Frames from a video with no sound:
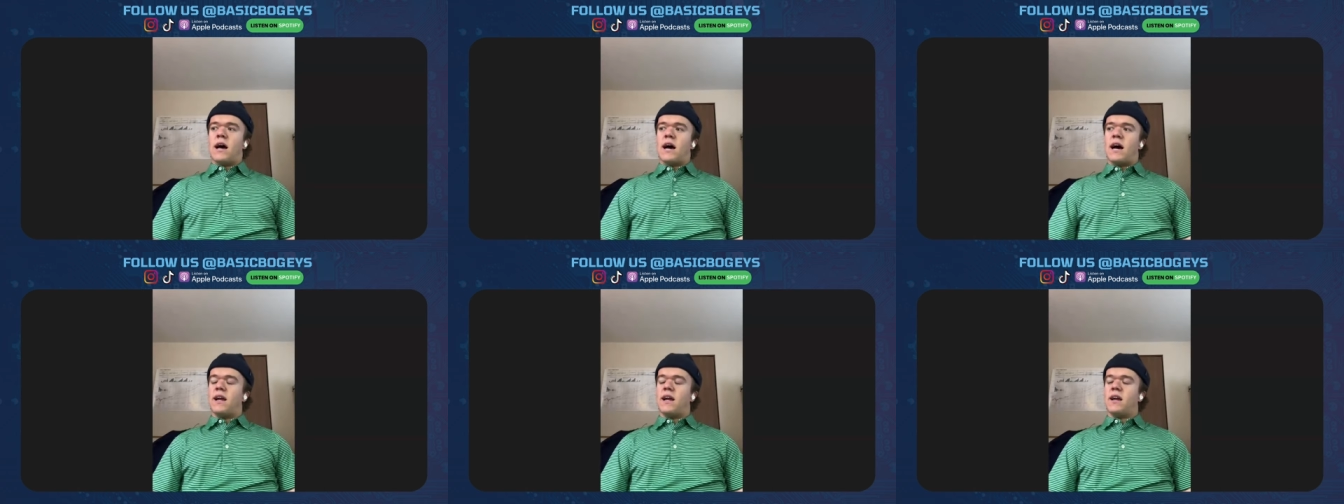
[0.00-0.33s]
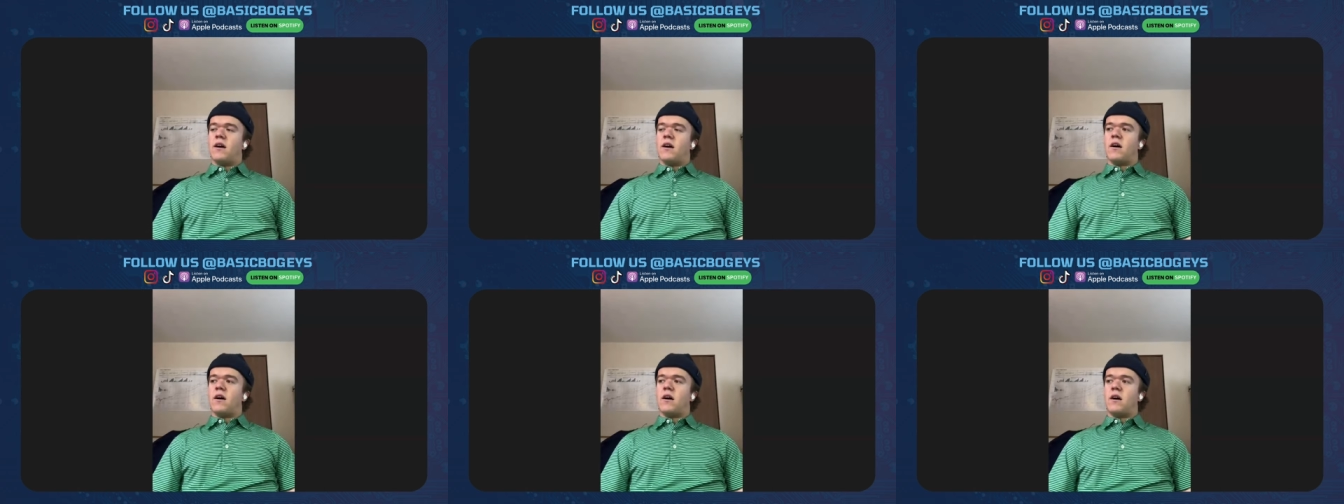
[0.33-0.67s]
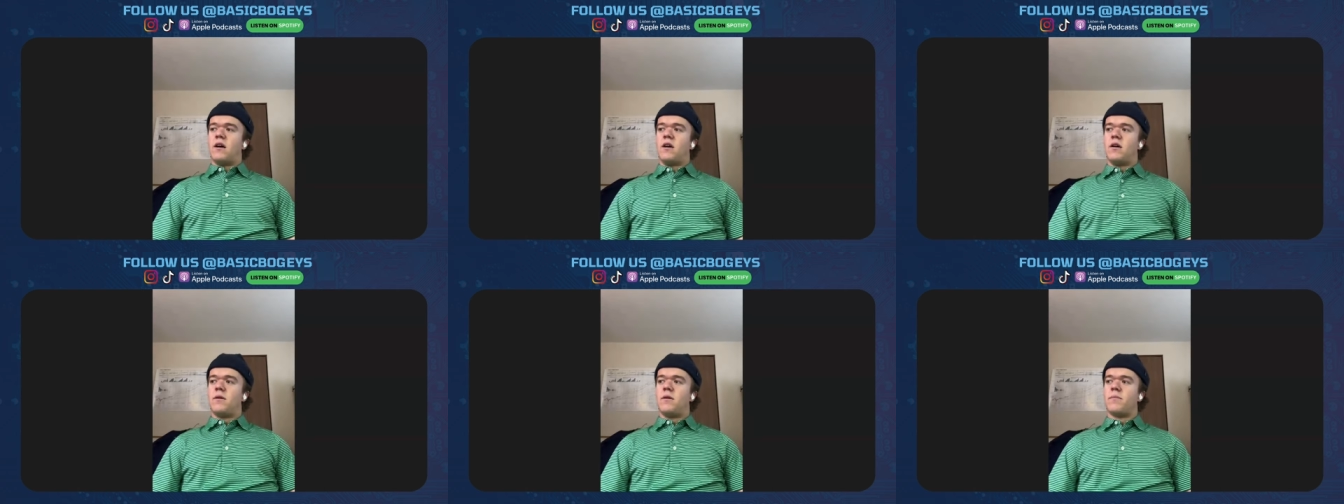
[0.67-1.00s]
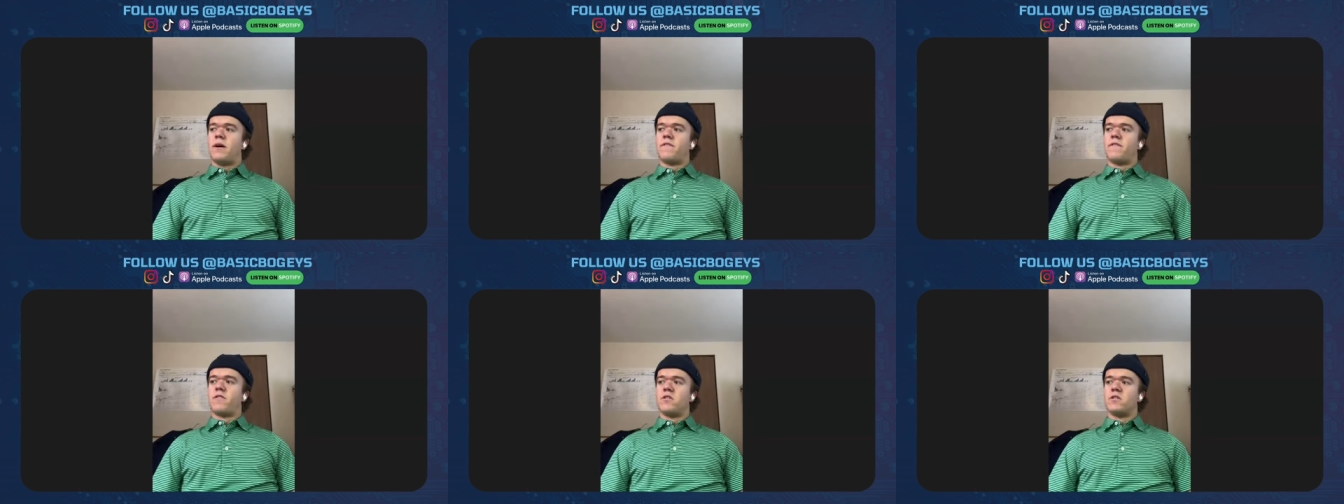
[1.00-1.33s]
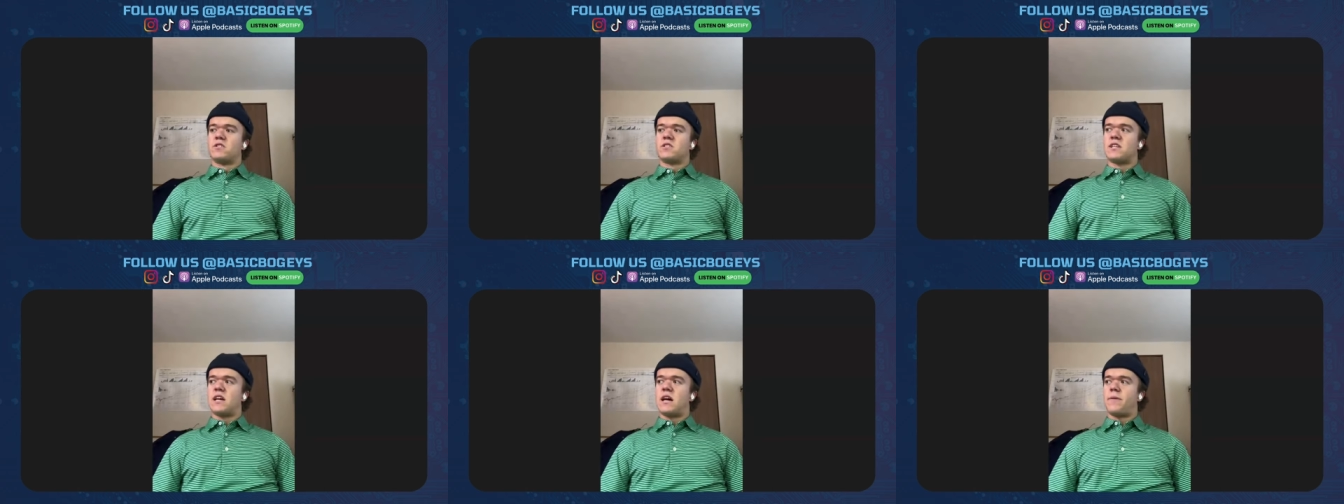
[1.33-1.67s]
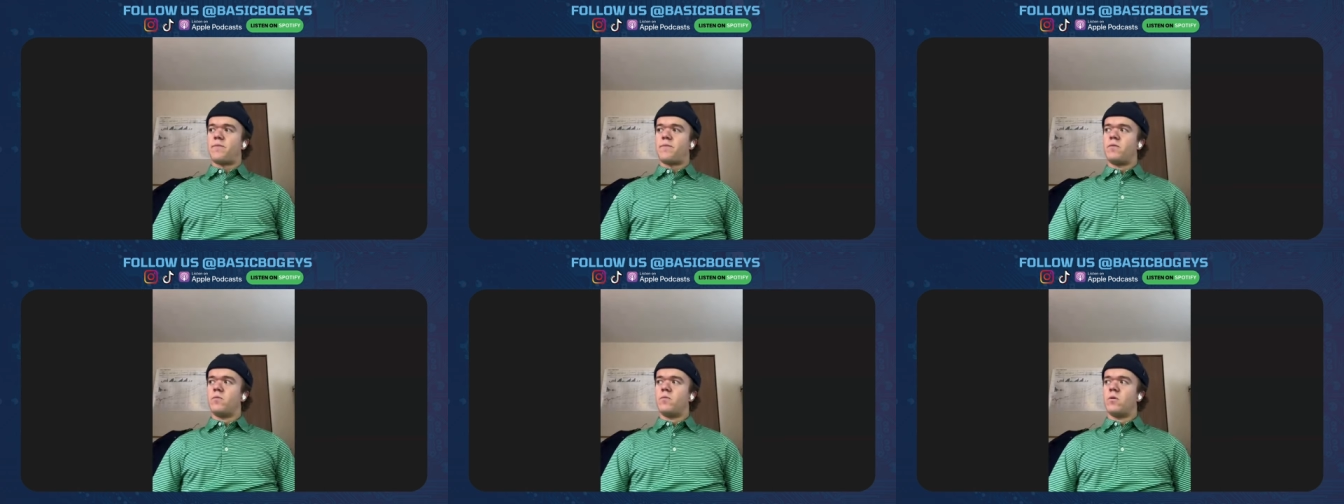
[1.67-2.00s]
I uh, my first
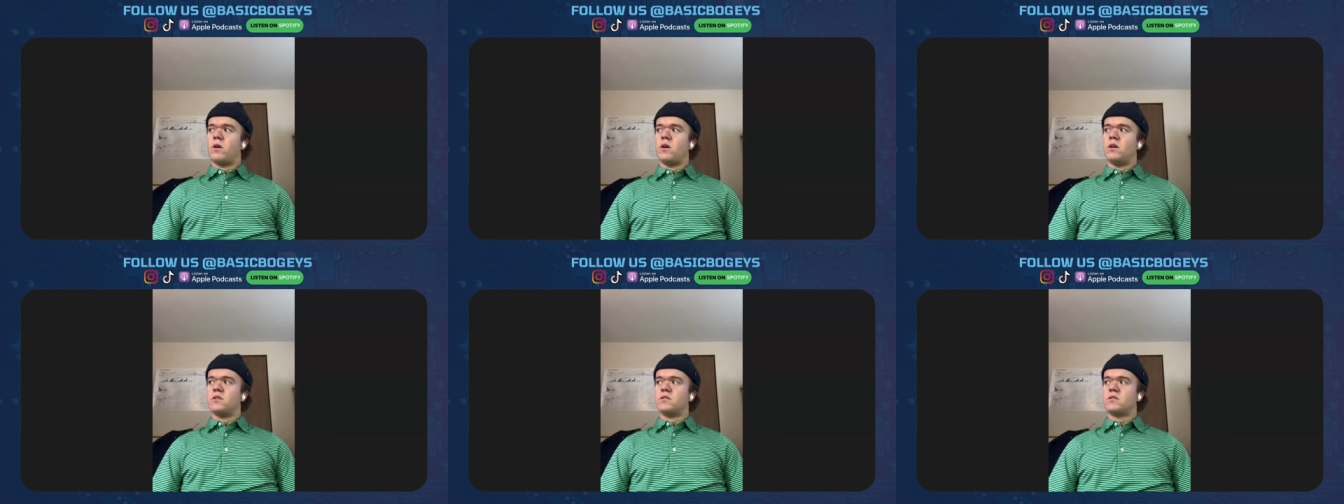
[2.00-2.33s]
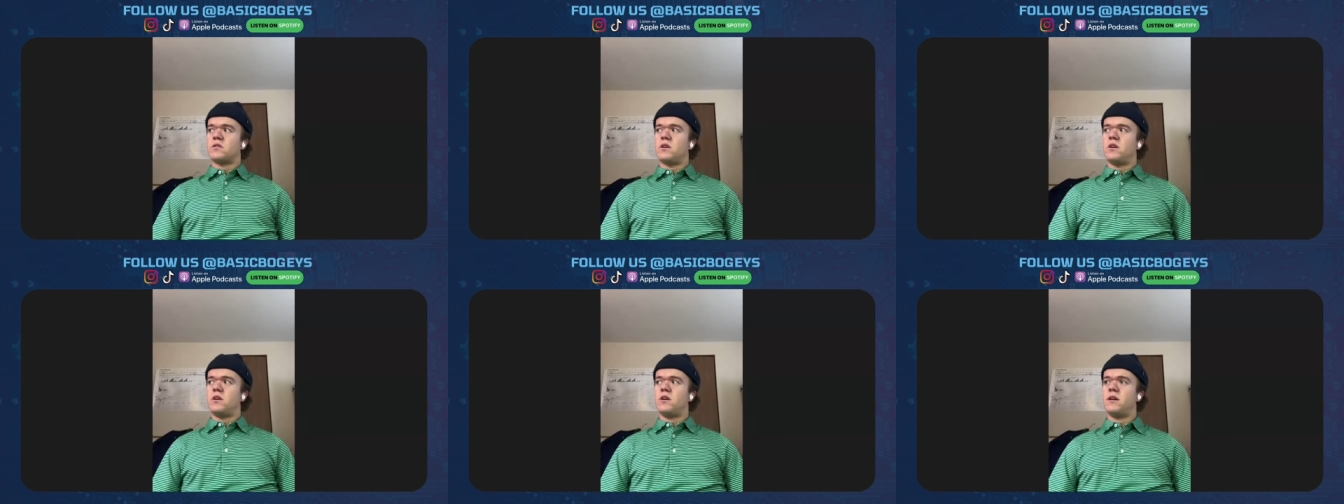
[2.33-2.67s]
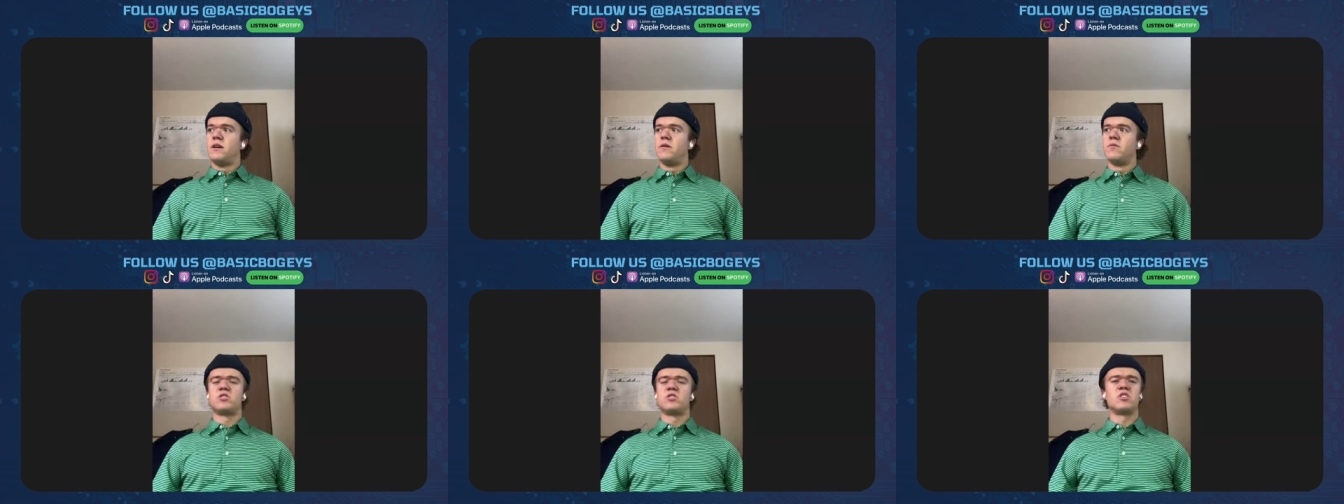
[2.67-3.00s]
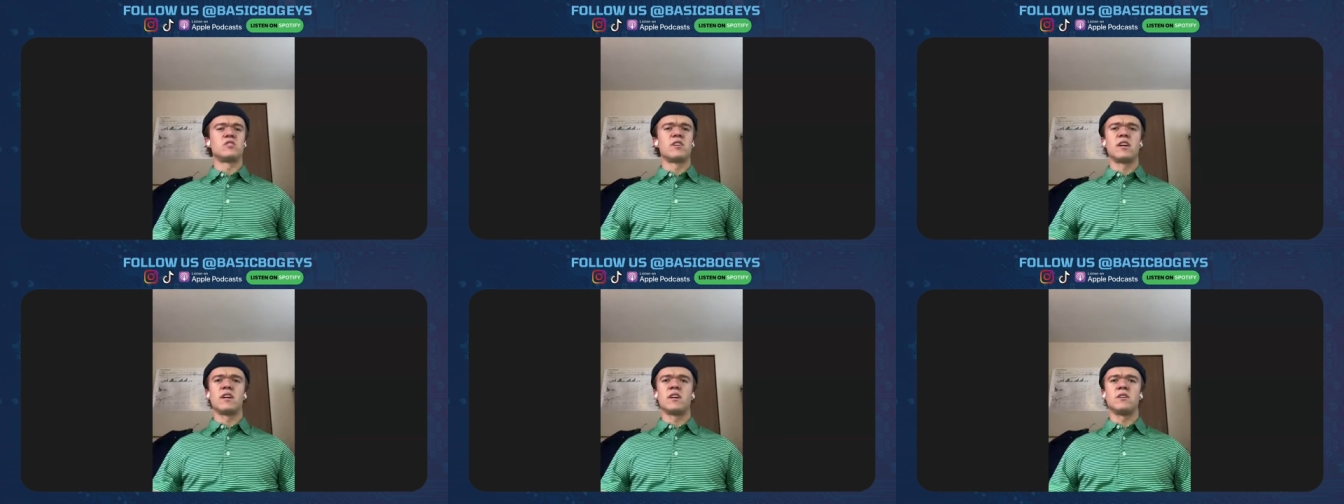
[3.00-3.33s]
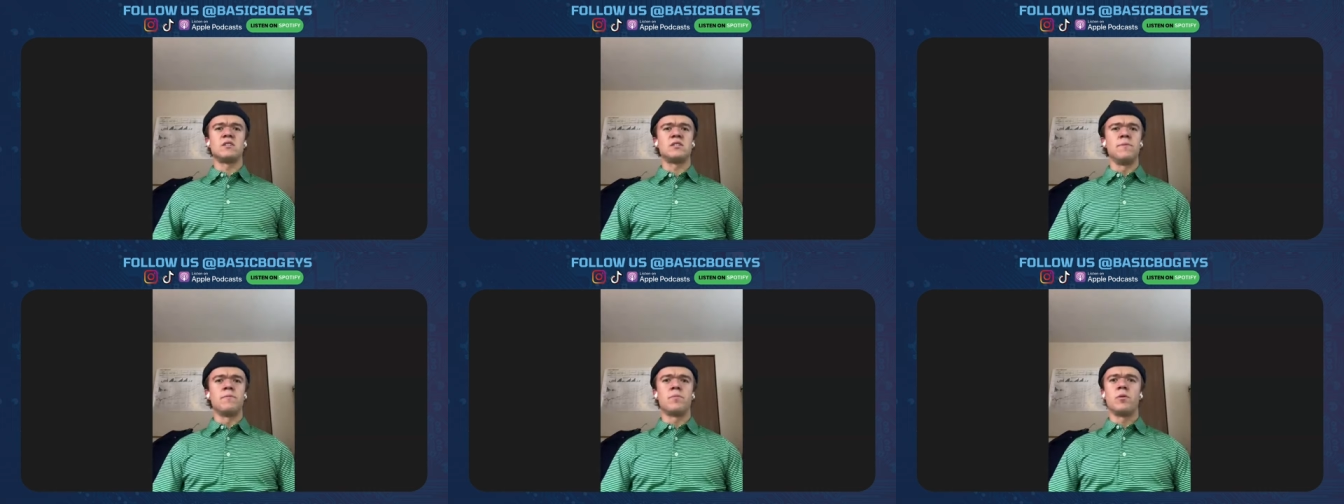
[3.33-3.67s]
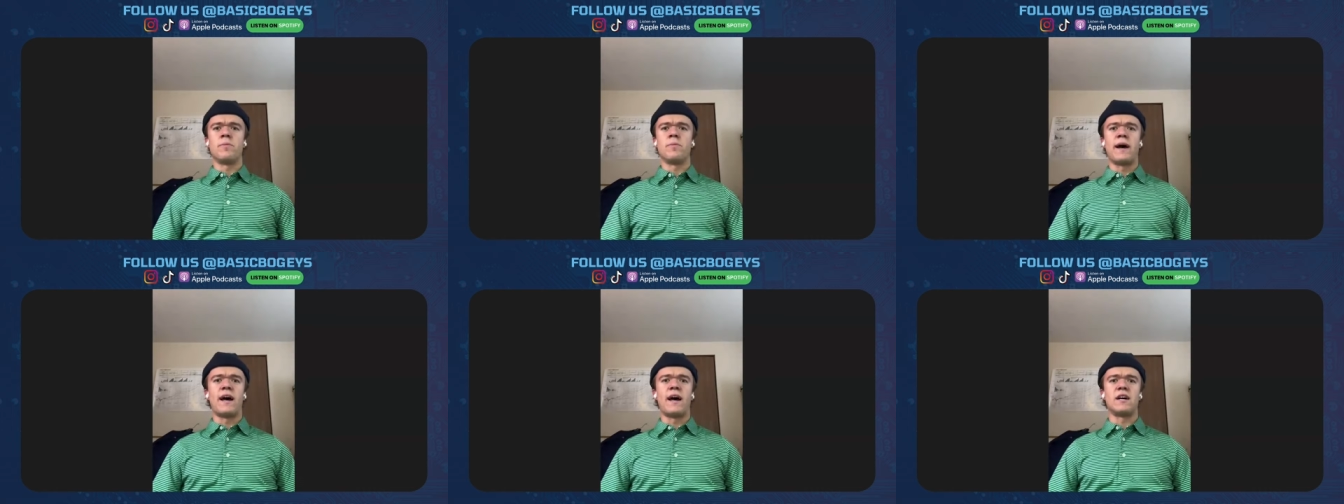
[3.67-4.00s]
step was it was just like a
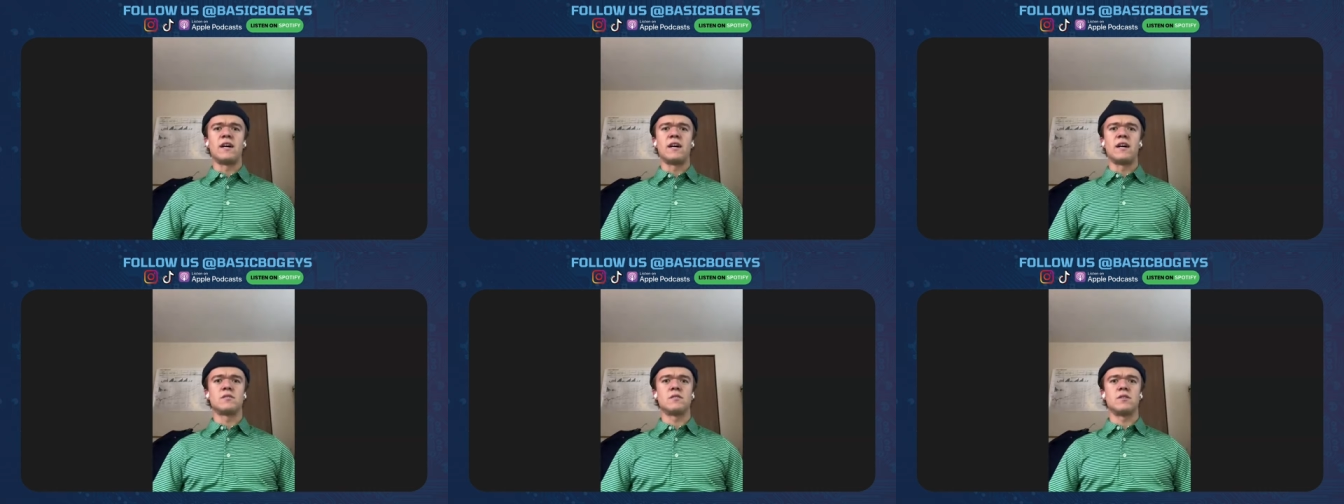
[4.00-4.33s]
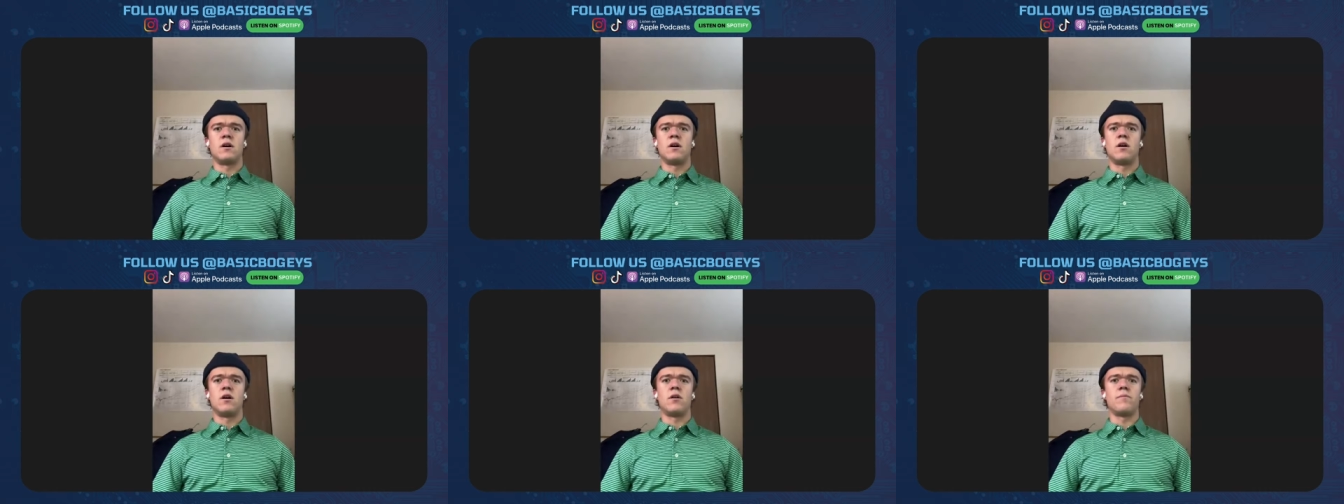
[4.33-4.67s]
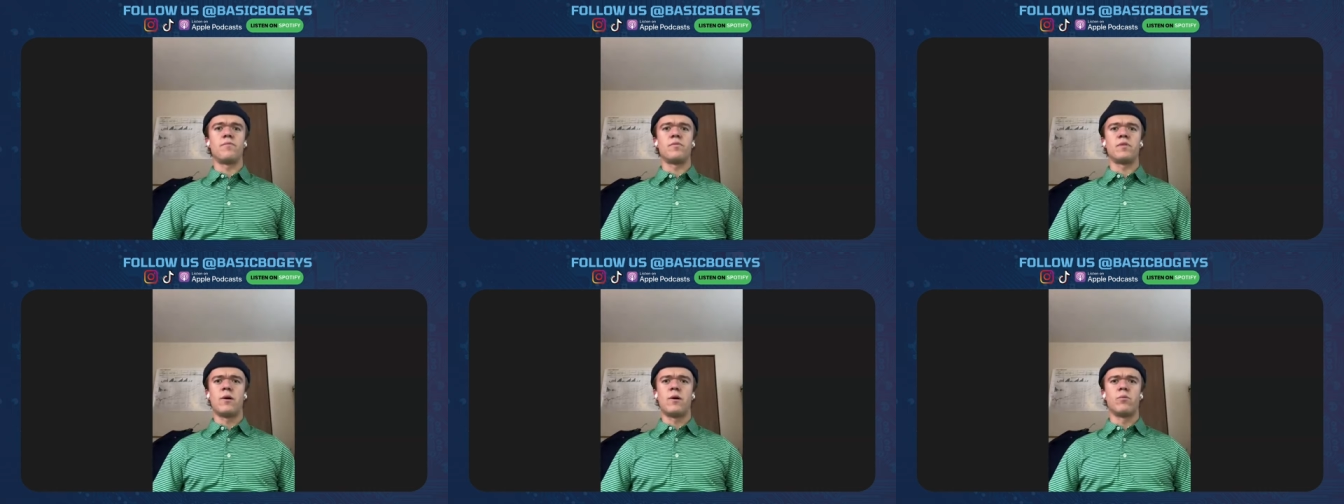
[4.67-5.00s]
simple pass um,